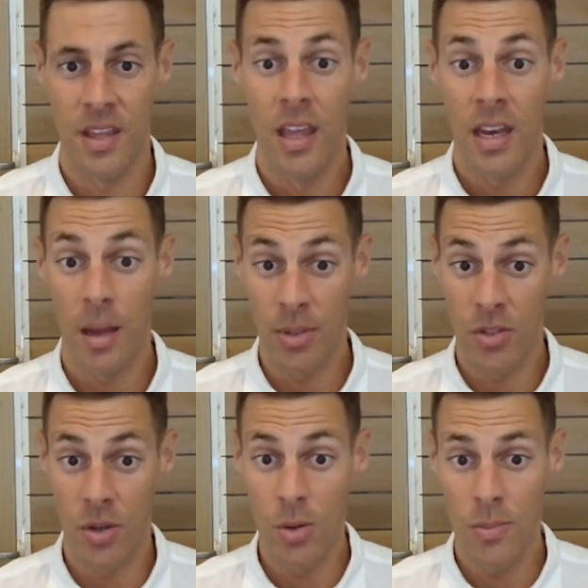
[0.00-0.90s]
Number
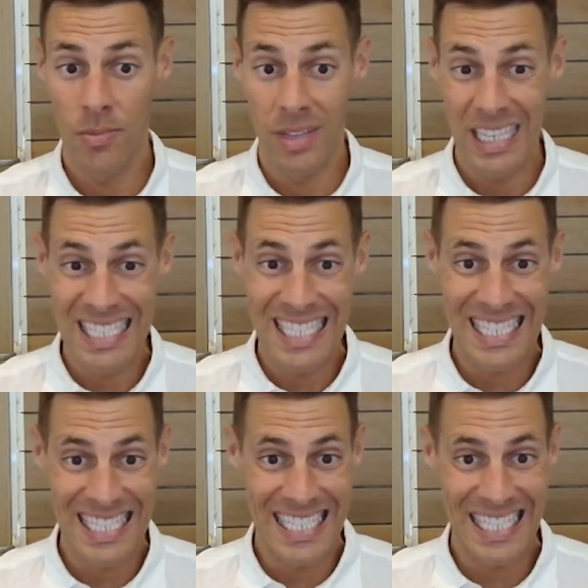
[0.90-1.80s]
2 is
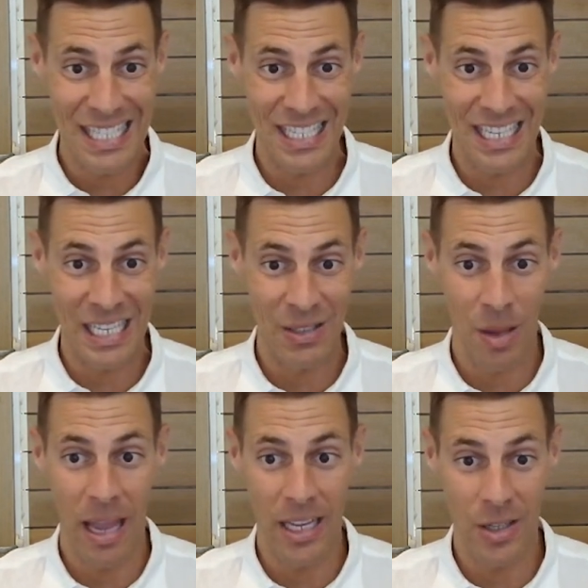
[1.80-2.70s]
consistency. So
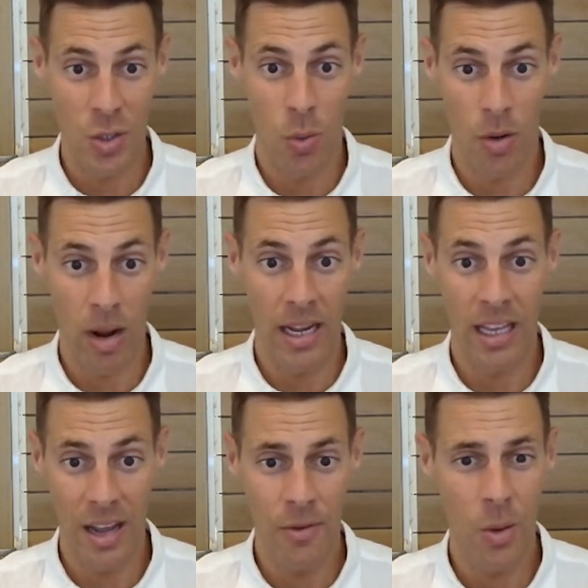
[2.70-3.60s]
making sure we're running
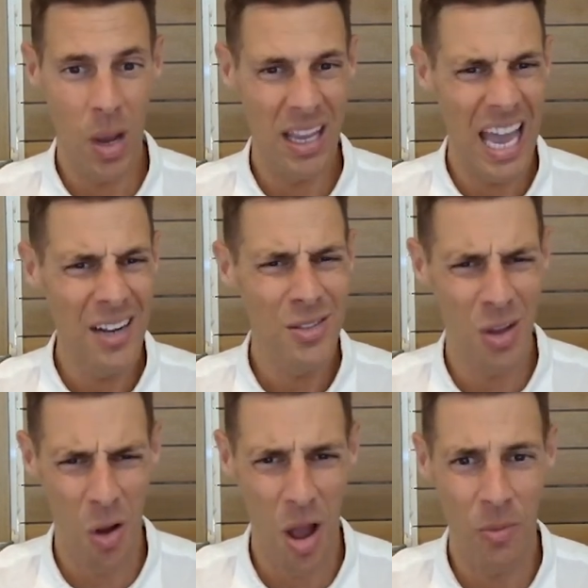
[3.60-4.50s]
it every week at a
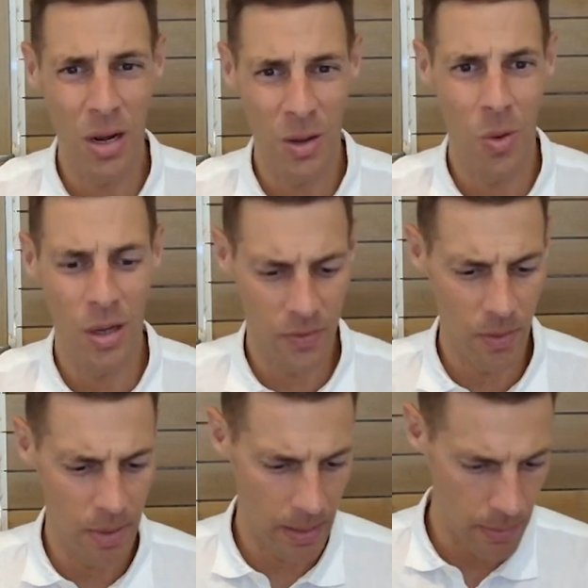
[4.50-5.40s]
time when it works
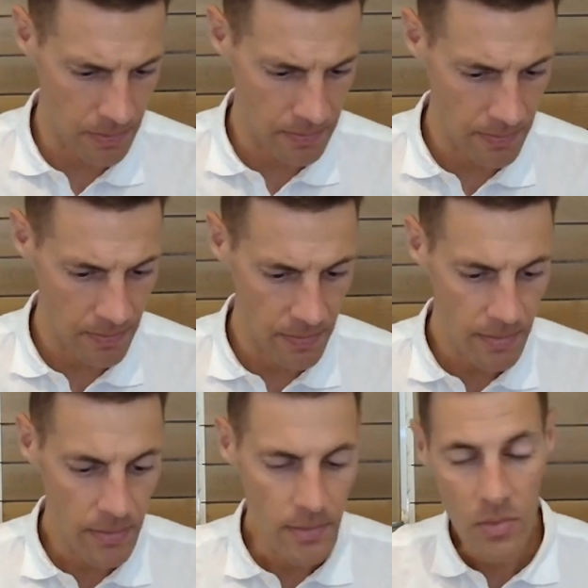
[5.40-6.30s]
for people.
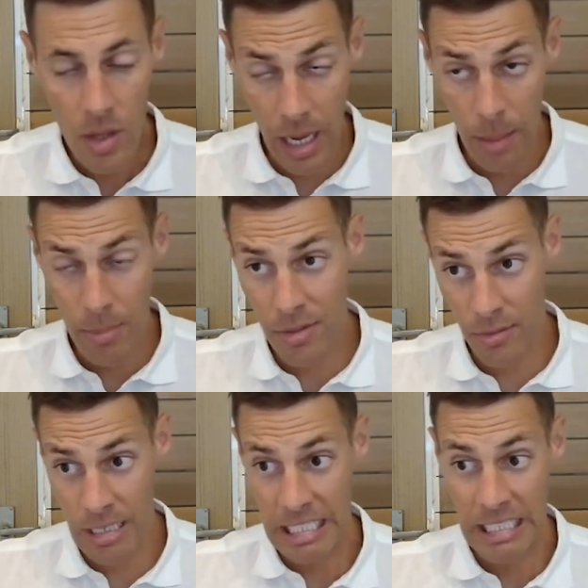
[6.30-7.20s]
Number
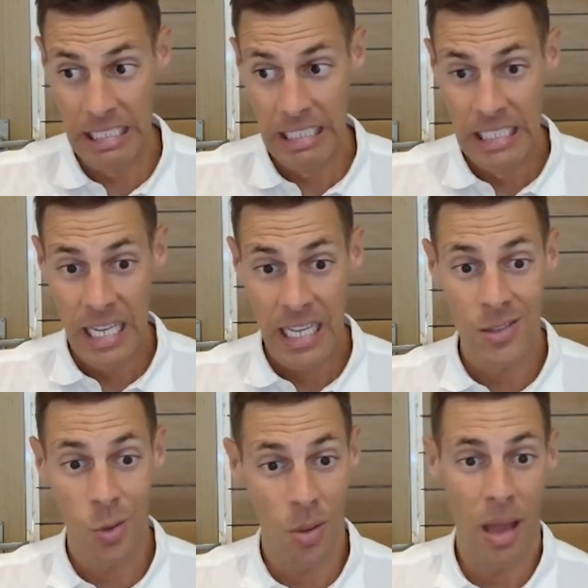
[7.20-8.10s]
3
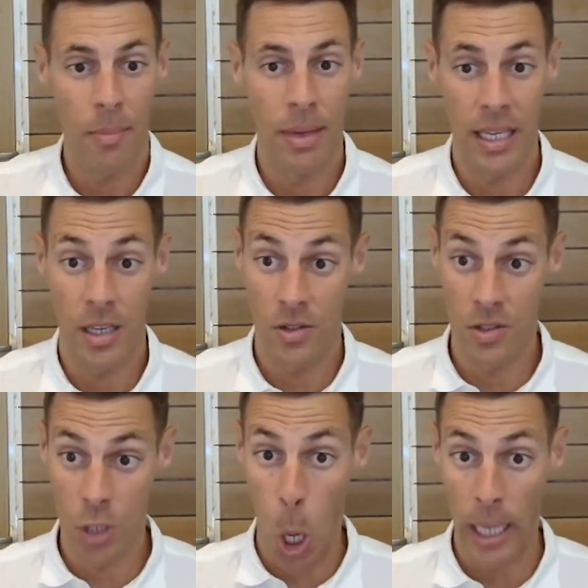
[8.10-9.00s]
is all about being
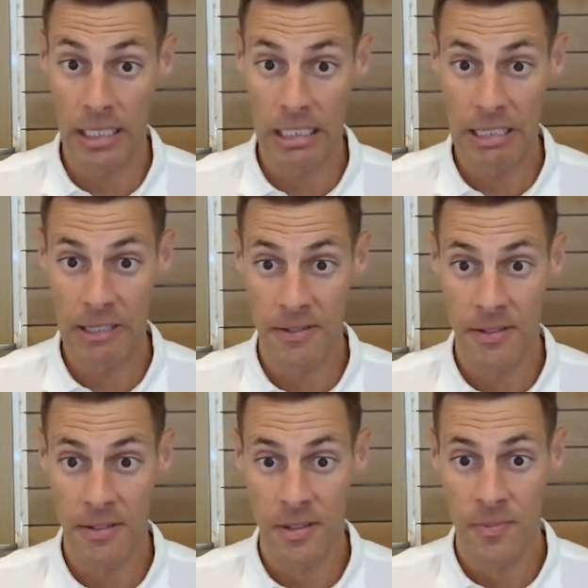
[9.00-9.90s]
concise.
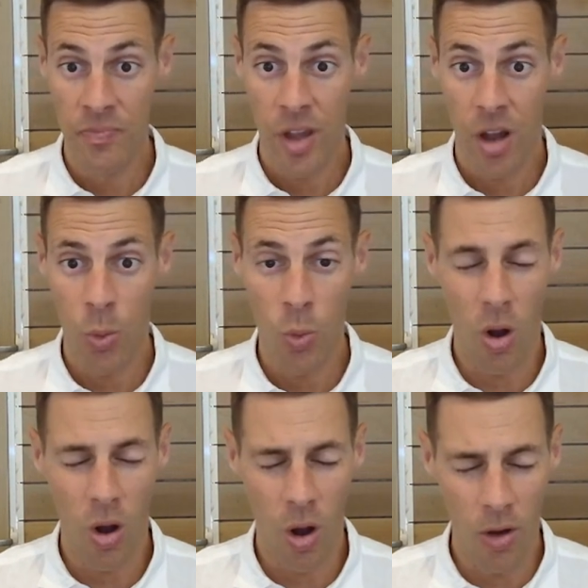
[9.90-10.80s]
I
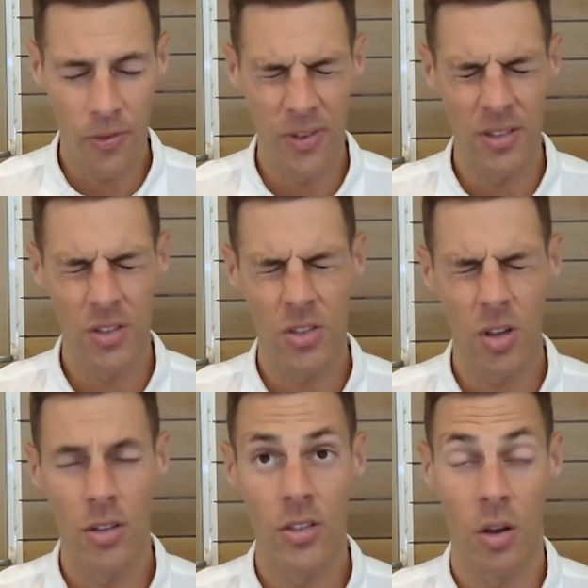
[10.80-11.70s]
will often,
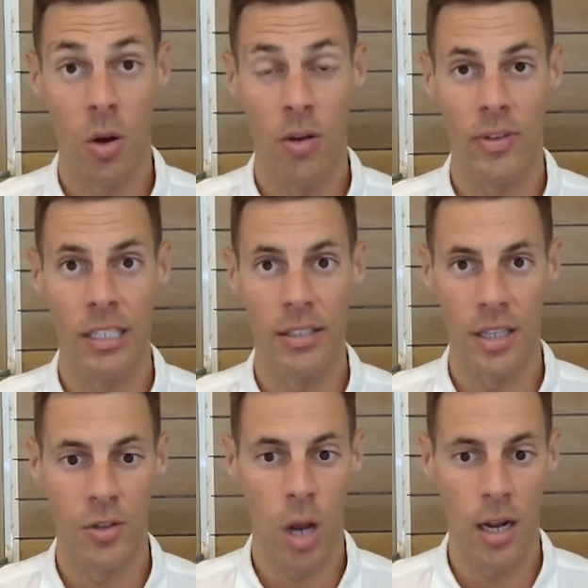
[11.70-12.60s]
so often
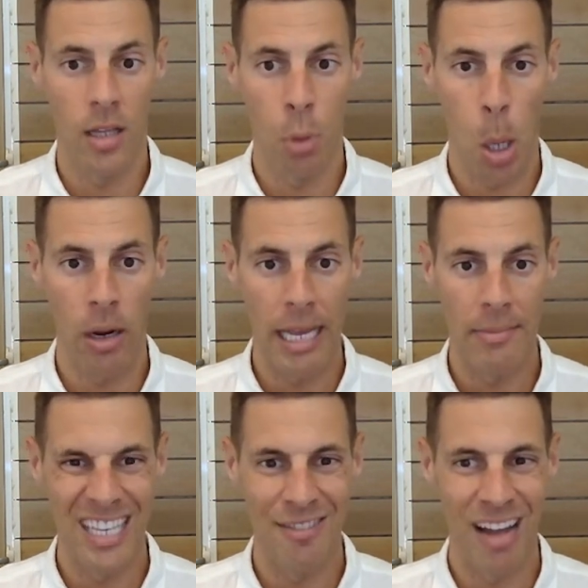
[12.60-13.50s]
see training
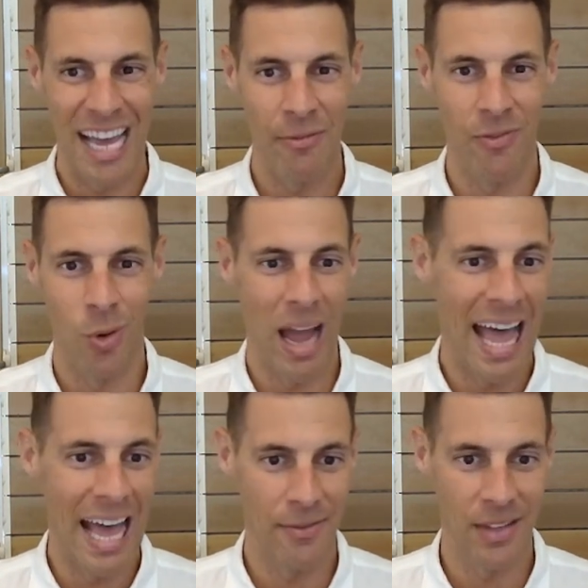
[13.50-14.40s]
programs that run for a
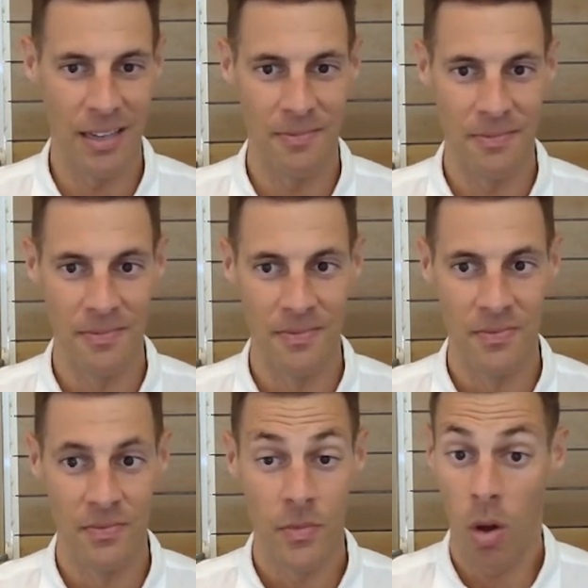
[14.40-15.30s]
half day,
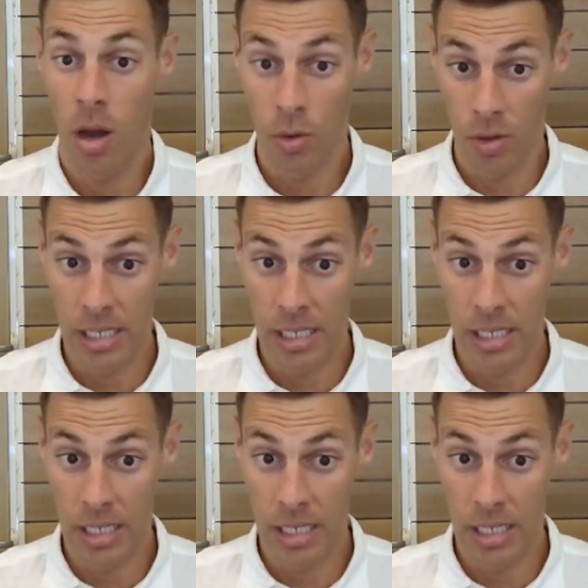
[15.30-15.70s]
right, or a